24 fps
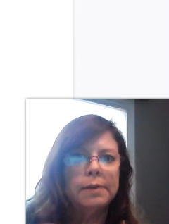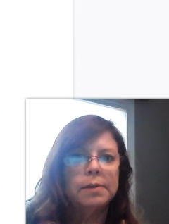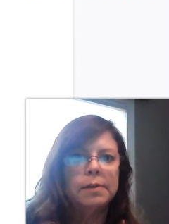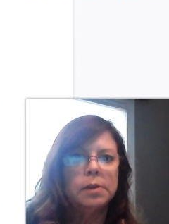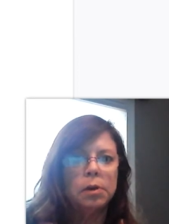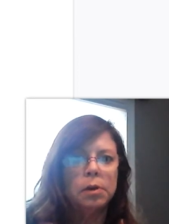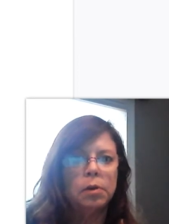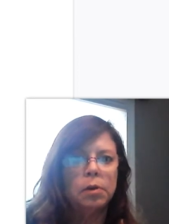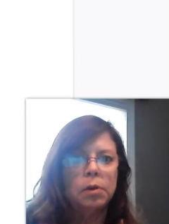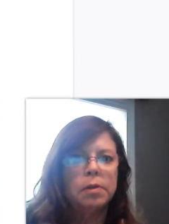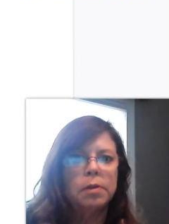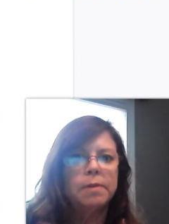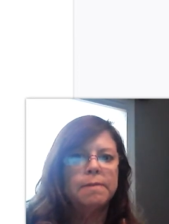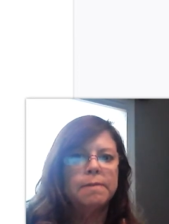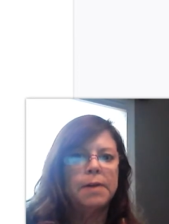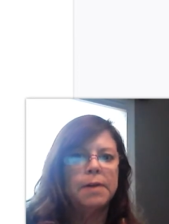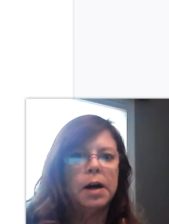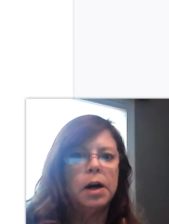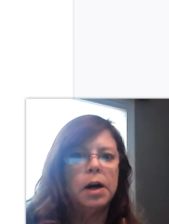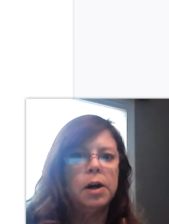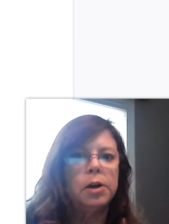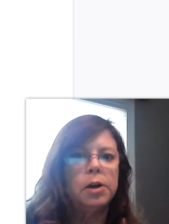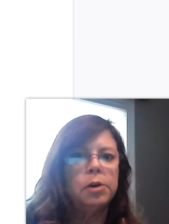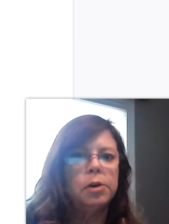Even though the
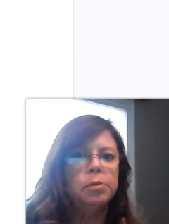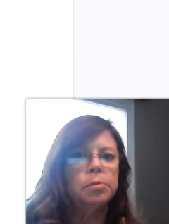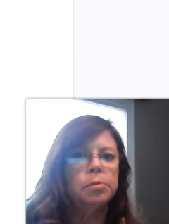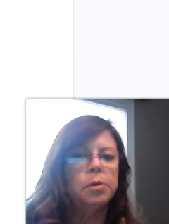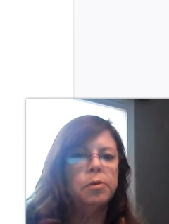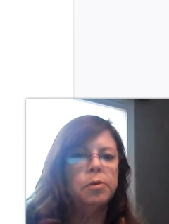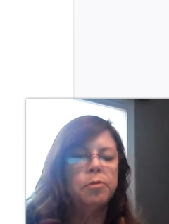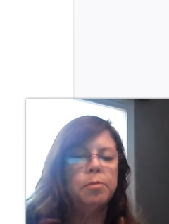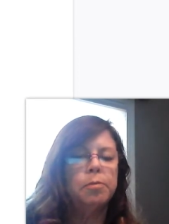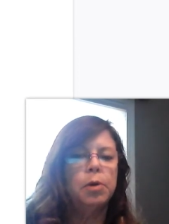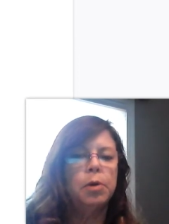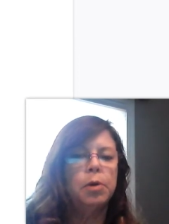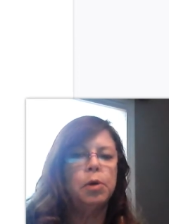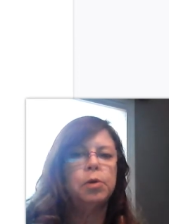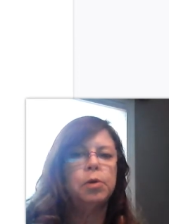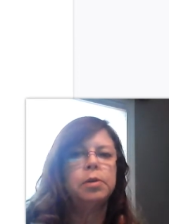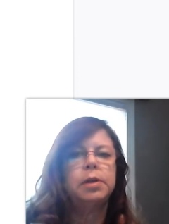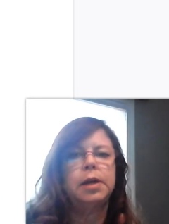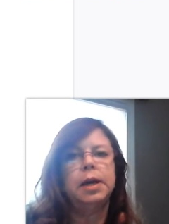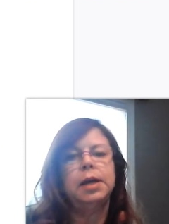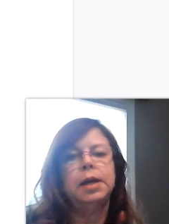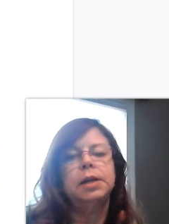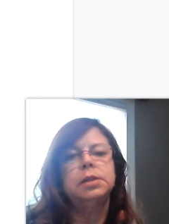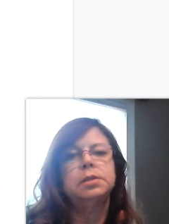volume of
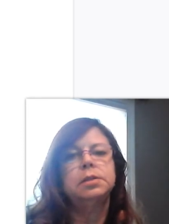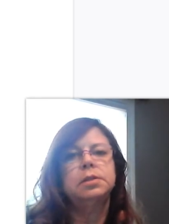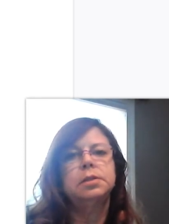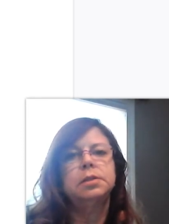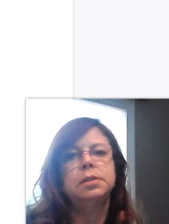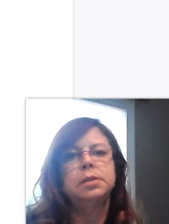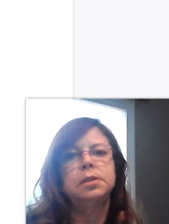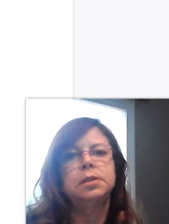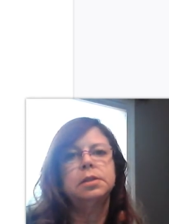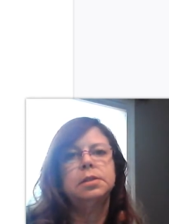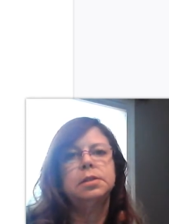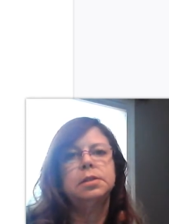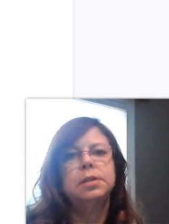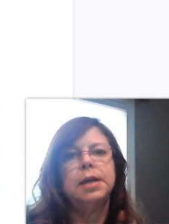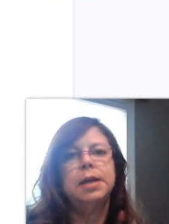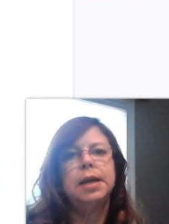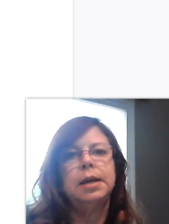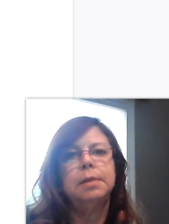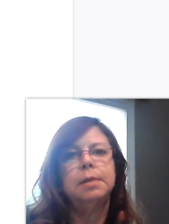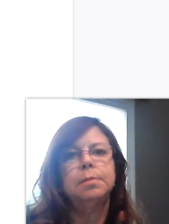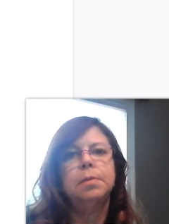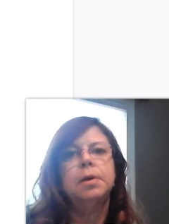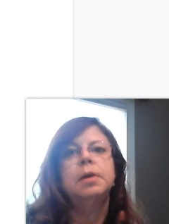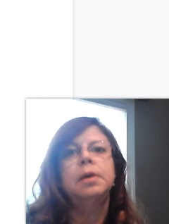both cans is the
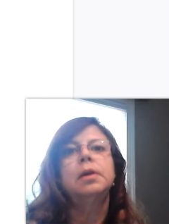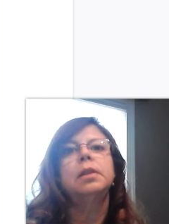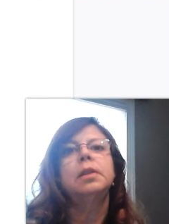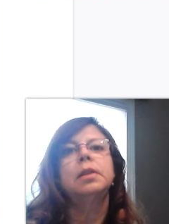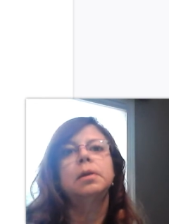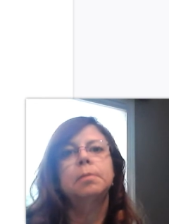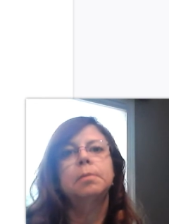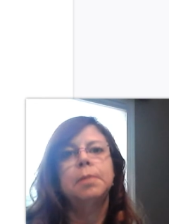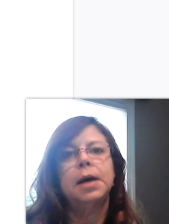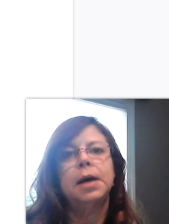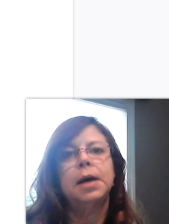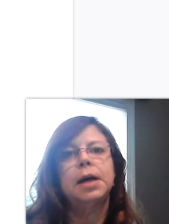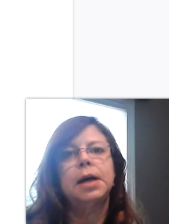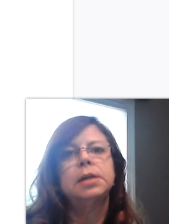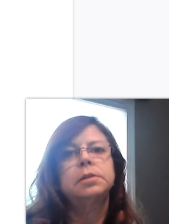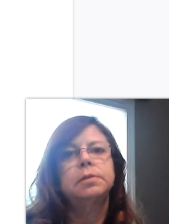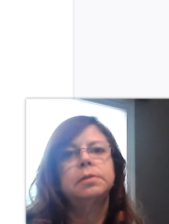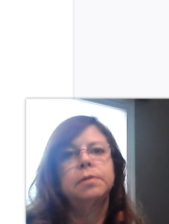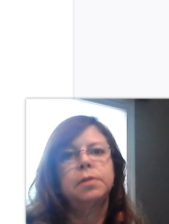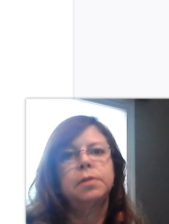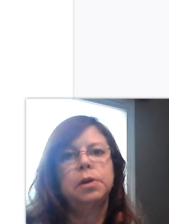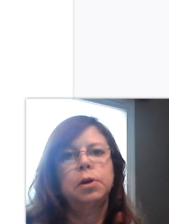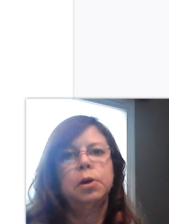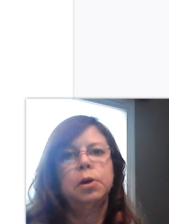same, the
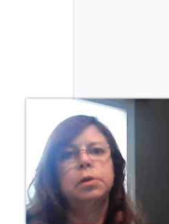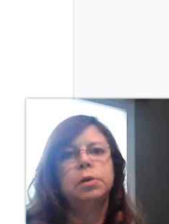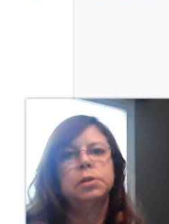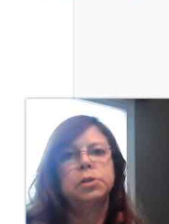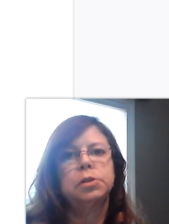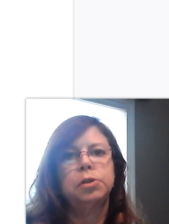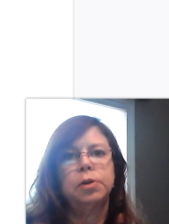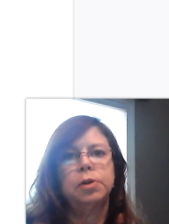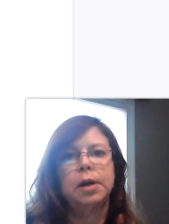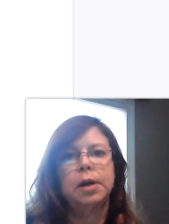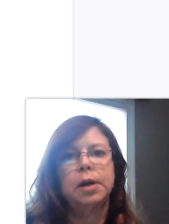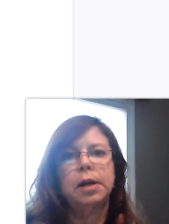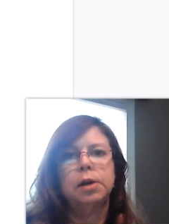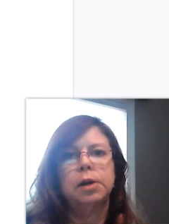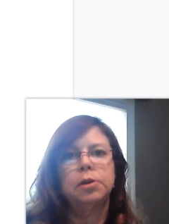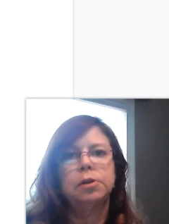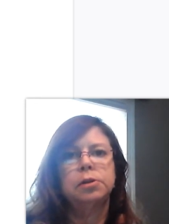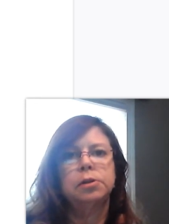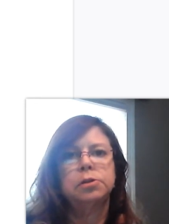mass of the Coke is greater.